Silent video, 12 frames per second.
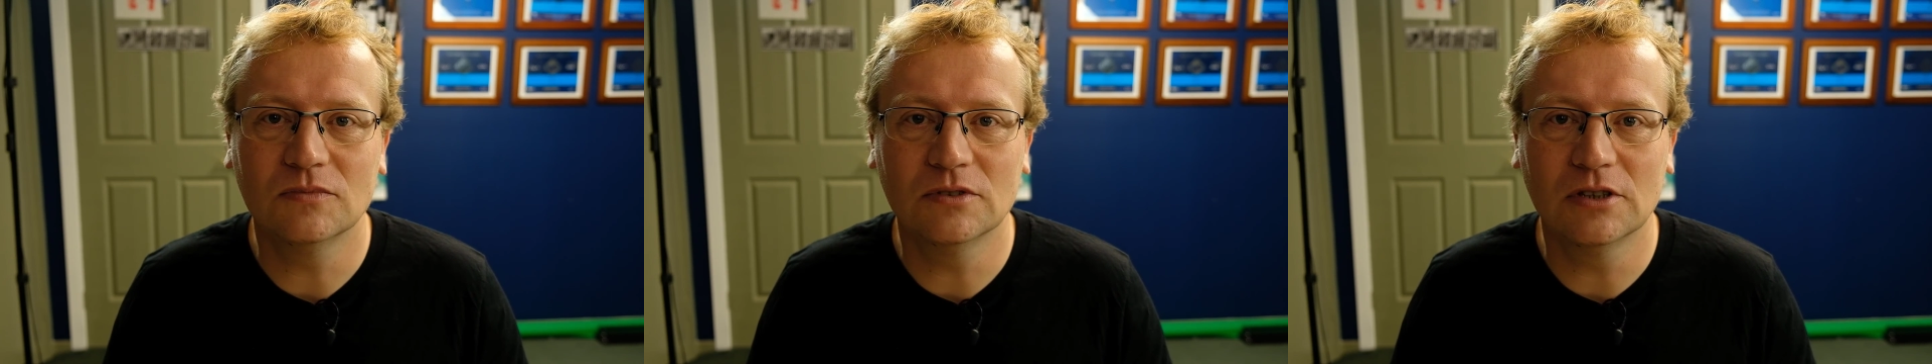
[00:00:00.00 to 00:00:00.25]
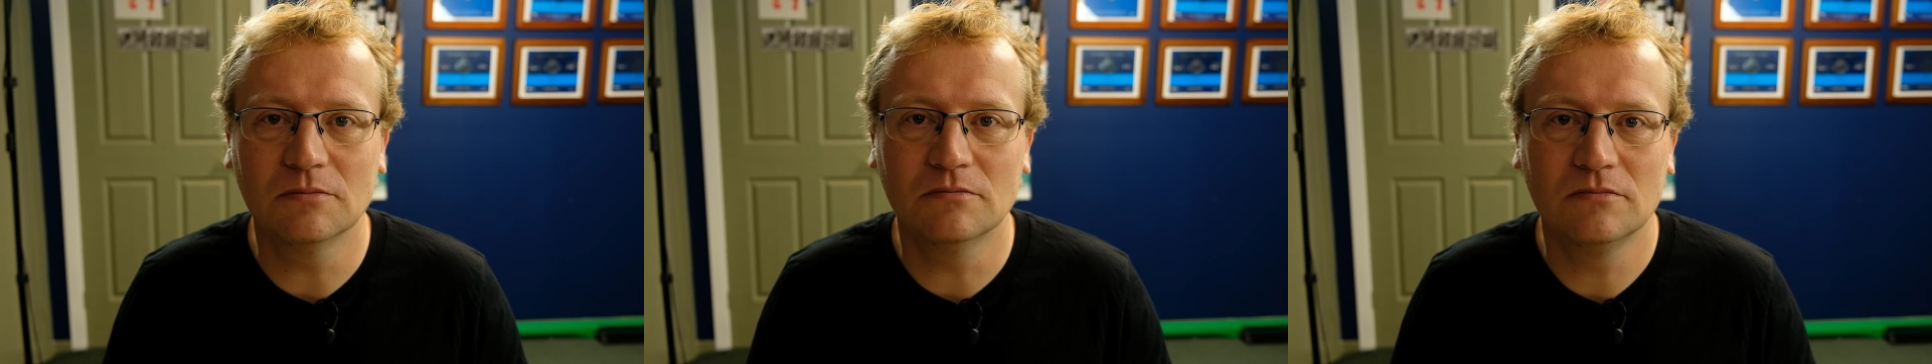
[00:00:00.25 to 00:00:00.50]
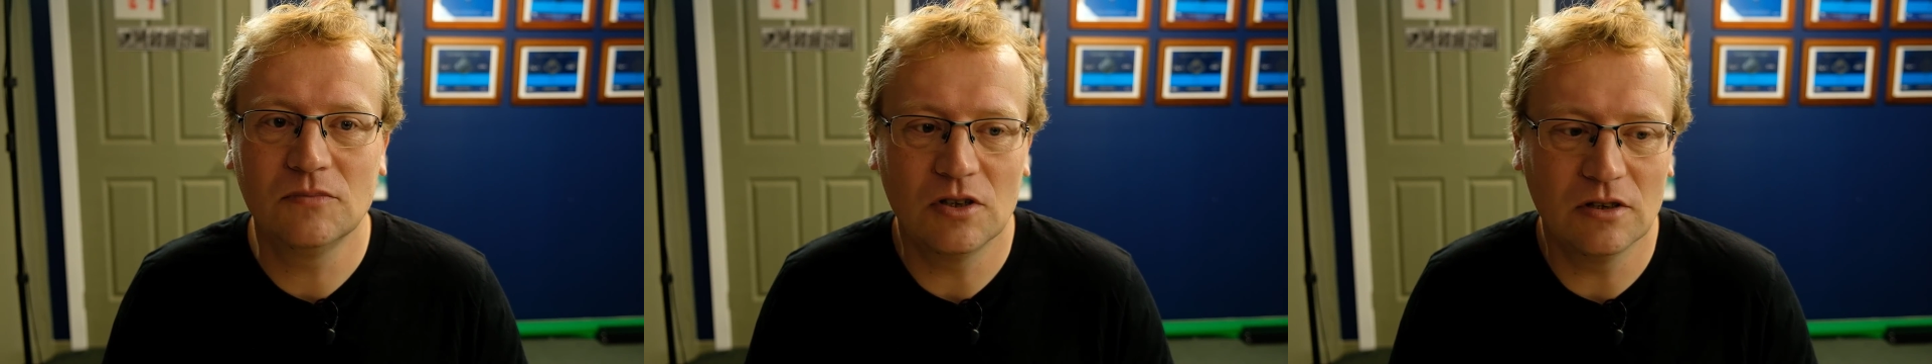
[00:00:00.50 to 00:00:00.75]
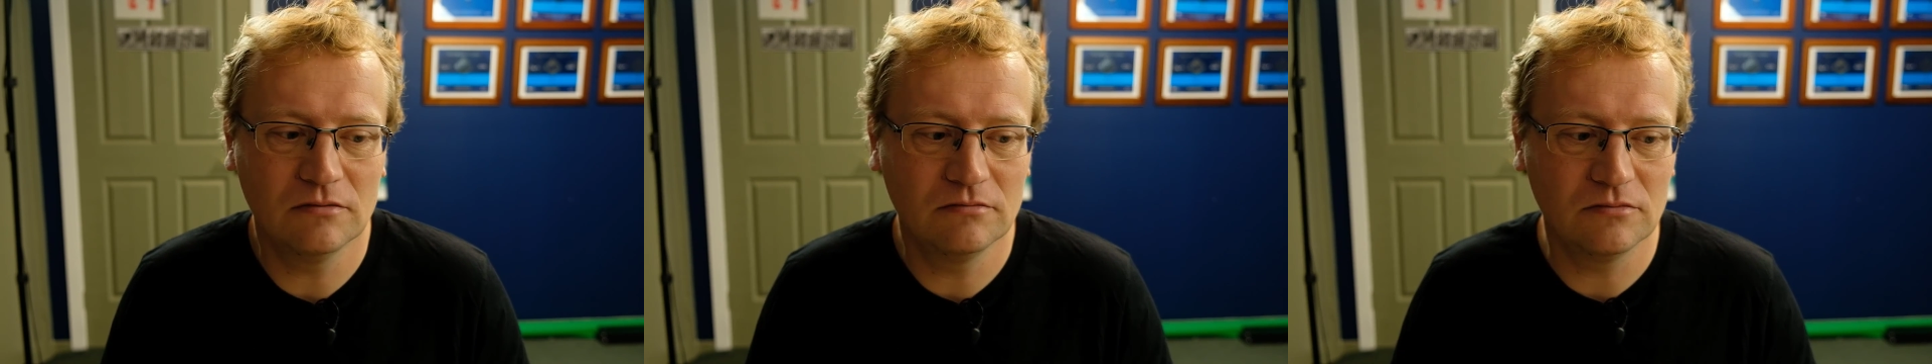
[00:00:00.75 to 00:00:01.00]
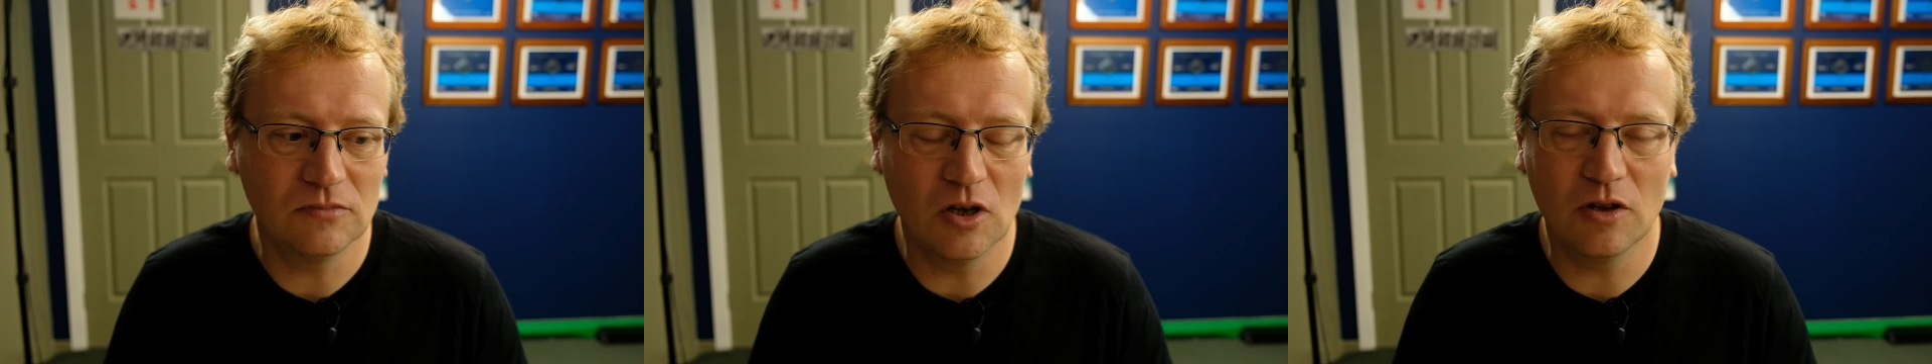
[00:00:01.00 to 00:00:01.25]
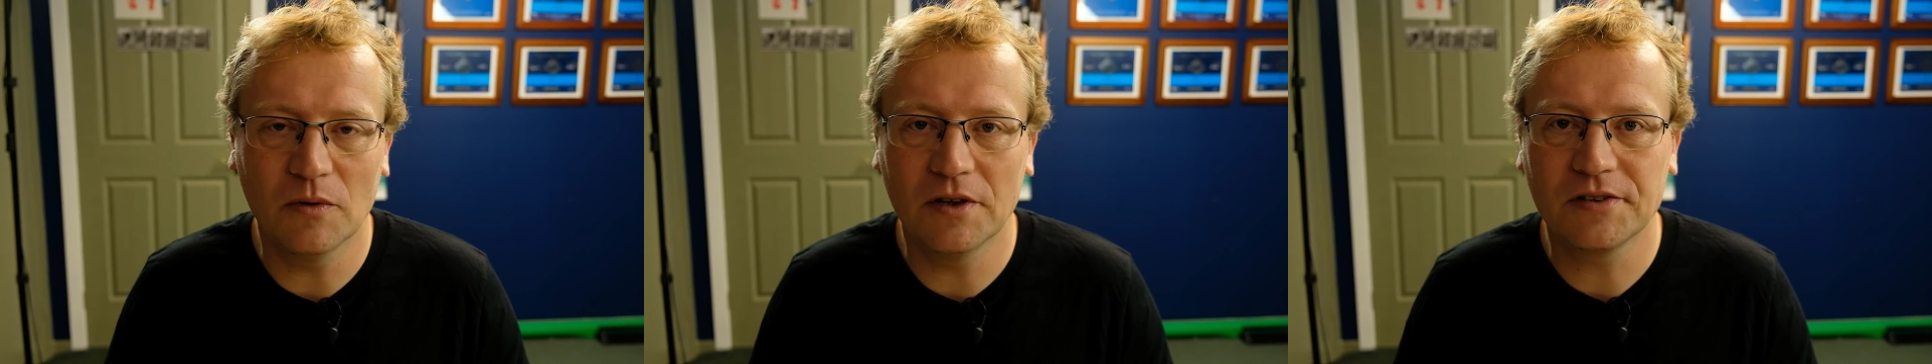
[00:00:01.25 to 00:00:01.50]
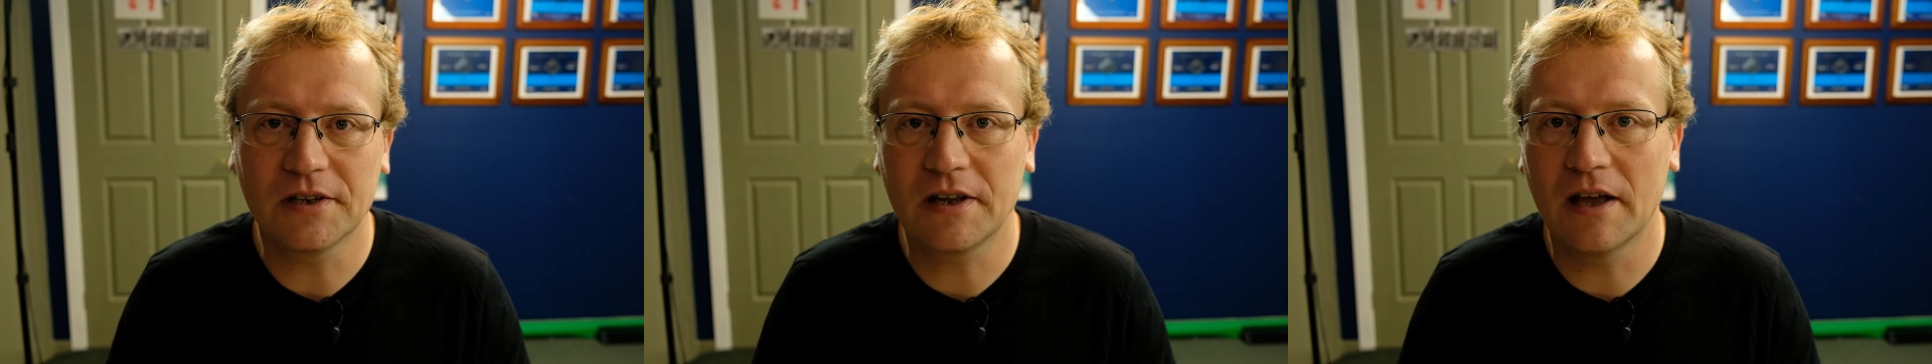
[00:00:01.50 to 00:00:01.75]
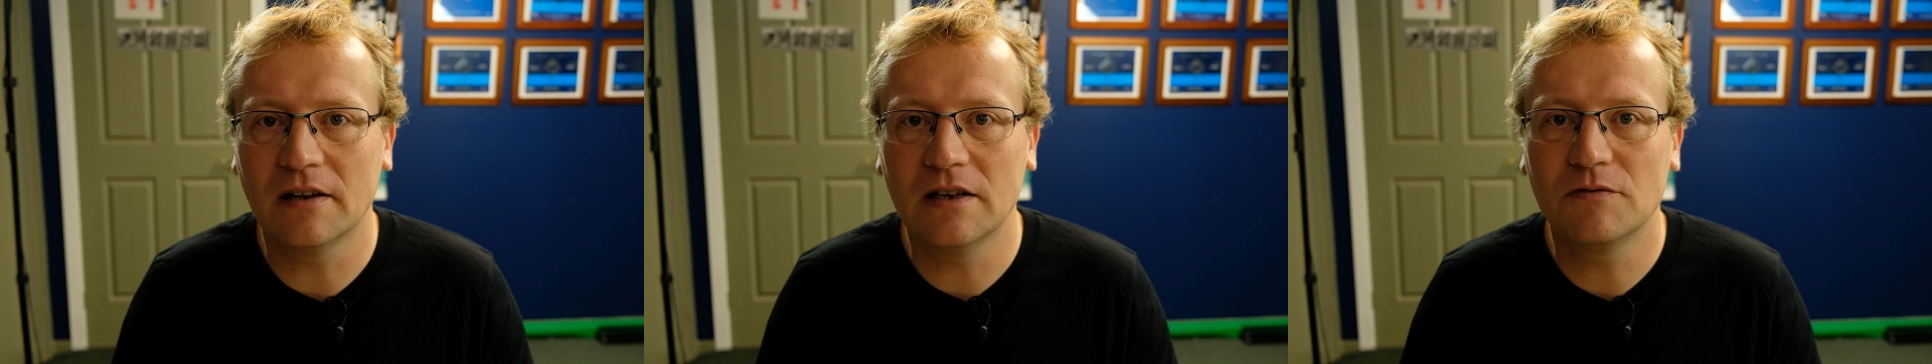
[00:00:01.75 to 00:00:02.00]
Um, you know, otherwise I
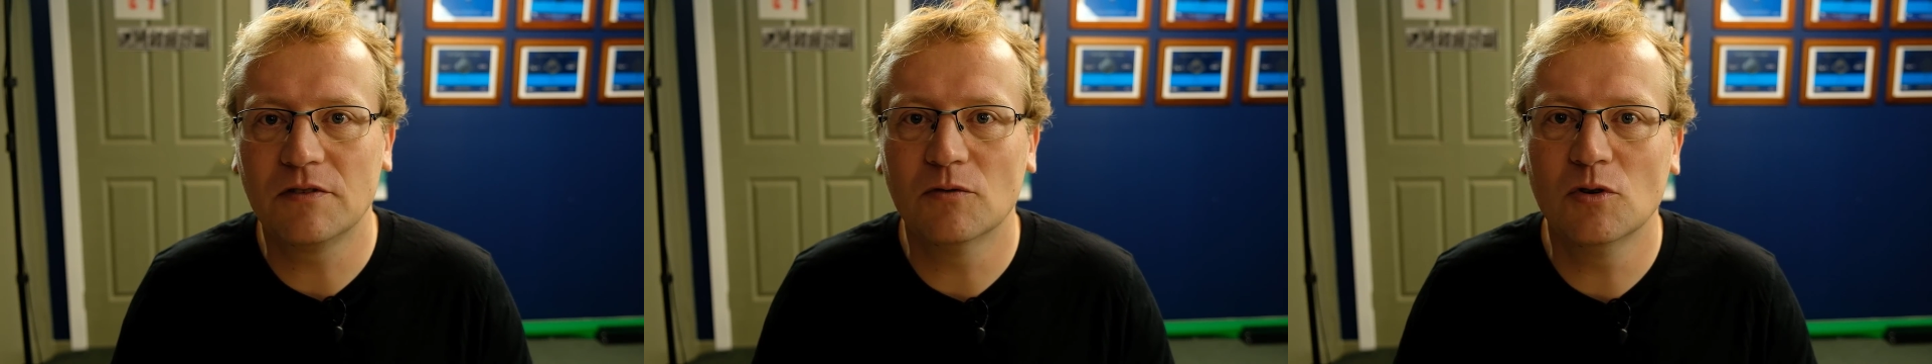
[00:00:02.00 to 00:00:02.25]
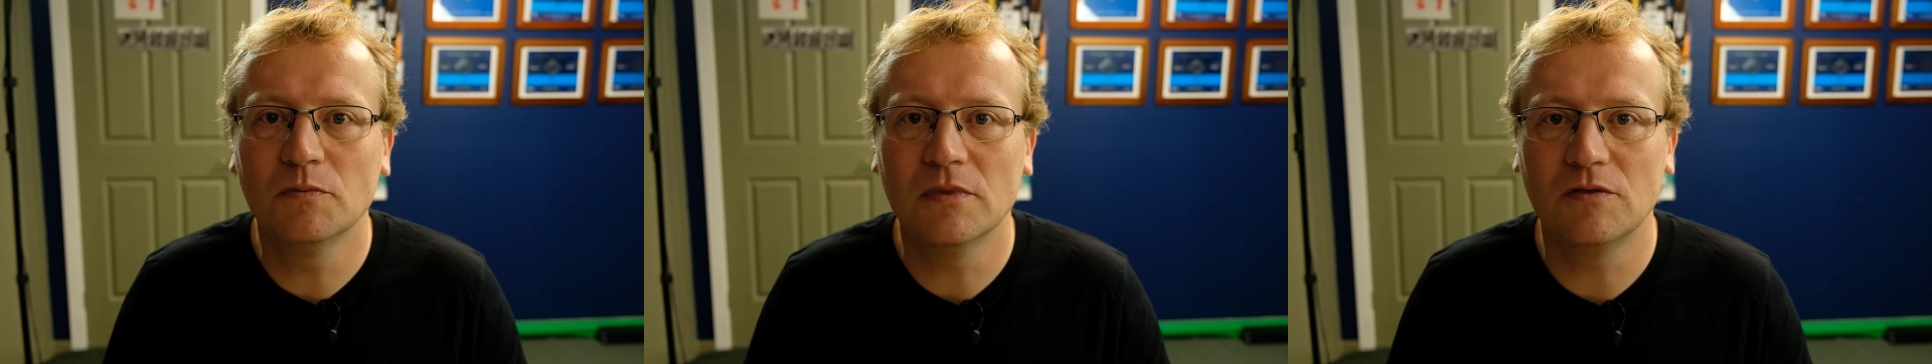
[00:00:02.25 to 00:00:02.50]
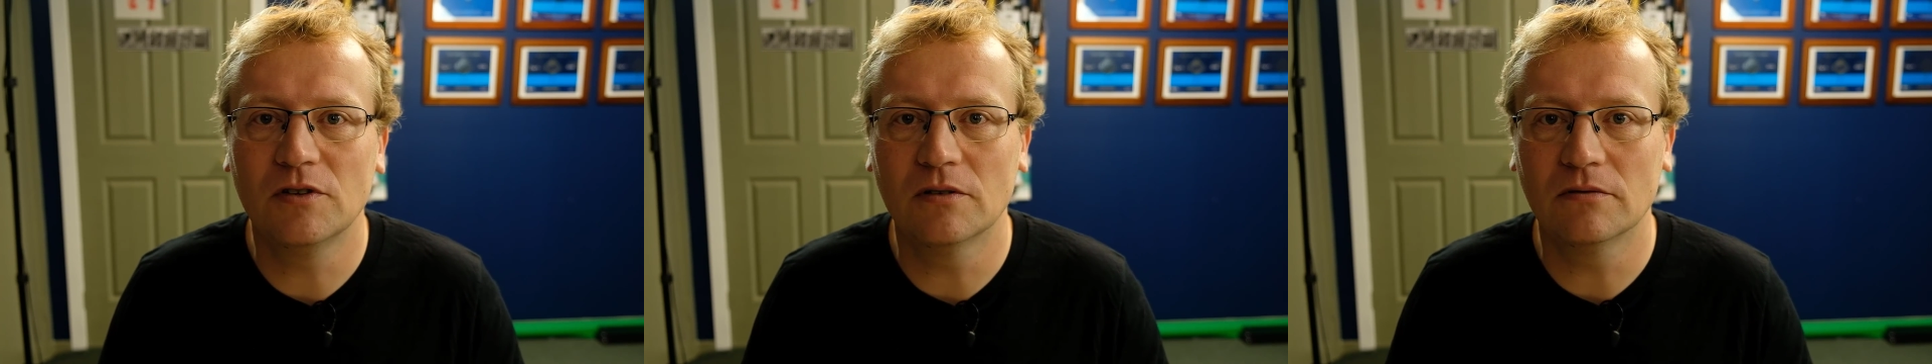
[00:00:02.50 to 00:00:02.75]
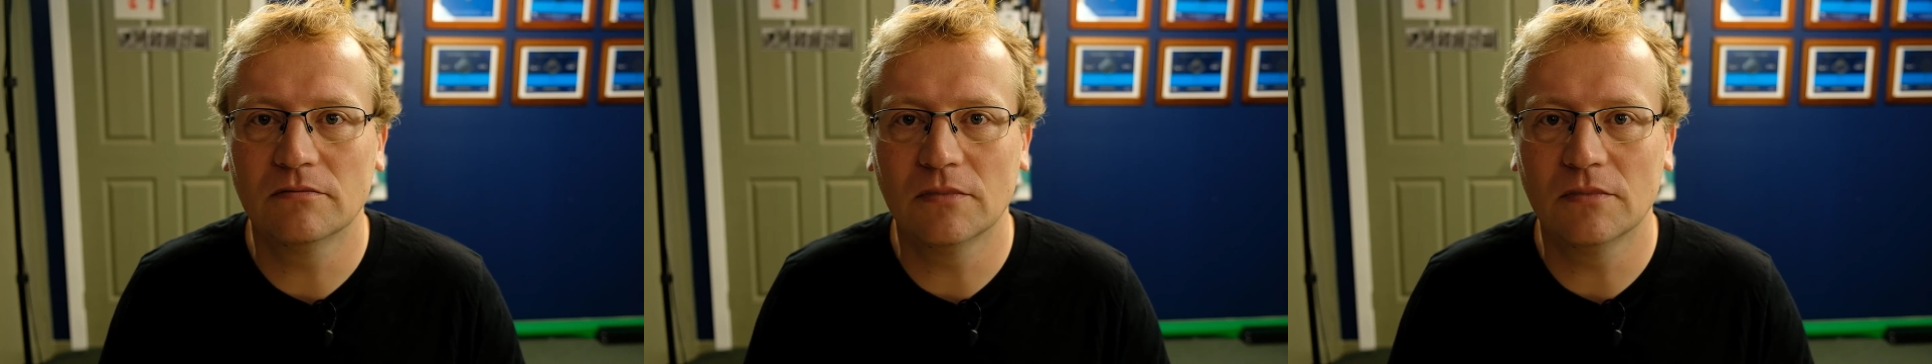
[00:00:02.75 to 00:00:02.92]
can't leave the room if you don't